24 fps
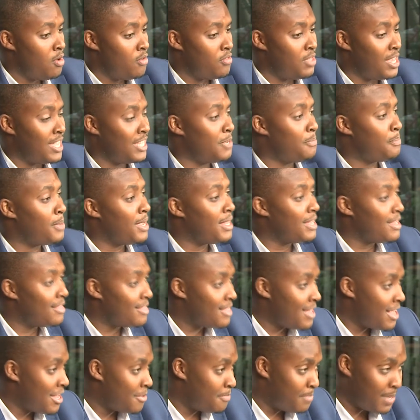The independent
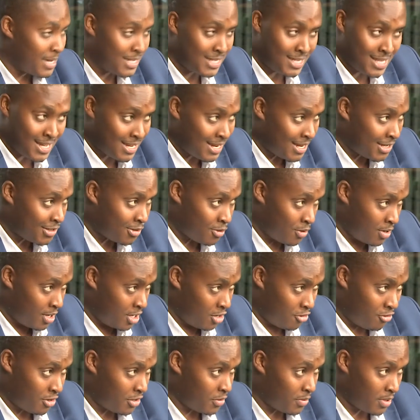third party that has no
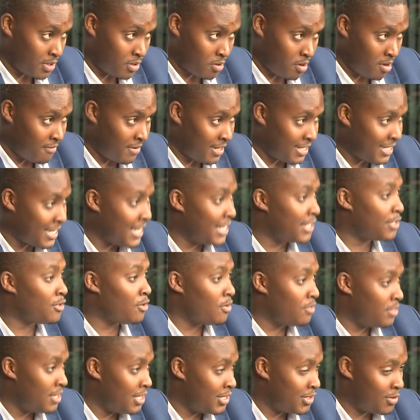interest whatsoever takes
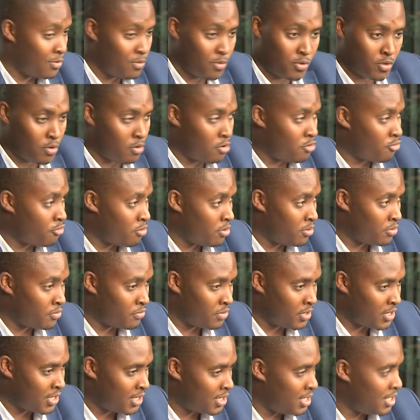on these goods, controls
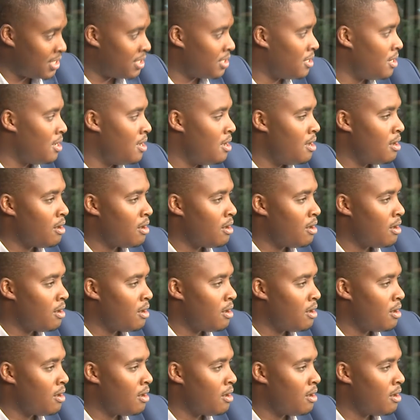receipt,